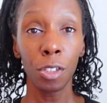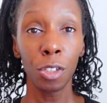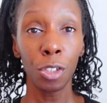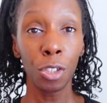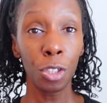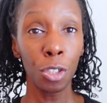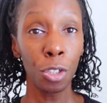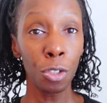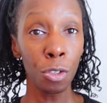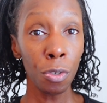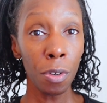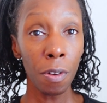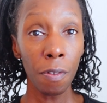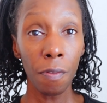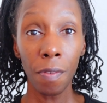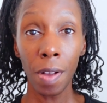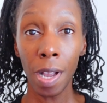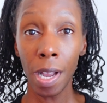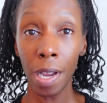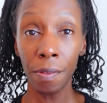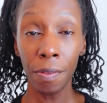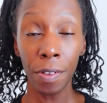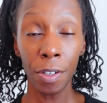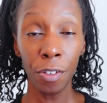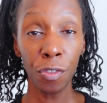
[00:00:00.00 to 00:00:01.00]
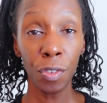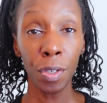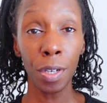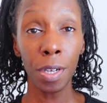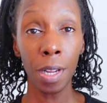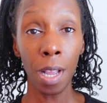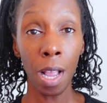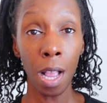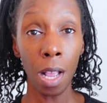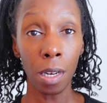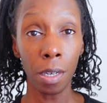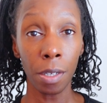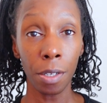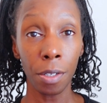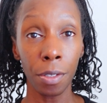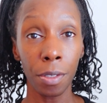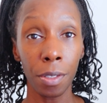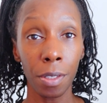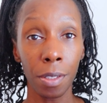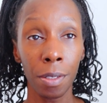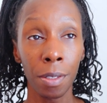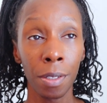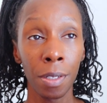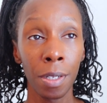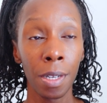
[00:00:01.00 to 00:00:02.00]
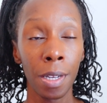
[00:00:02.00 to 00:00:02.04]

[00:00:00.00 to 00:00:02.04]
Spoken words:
$200 to $500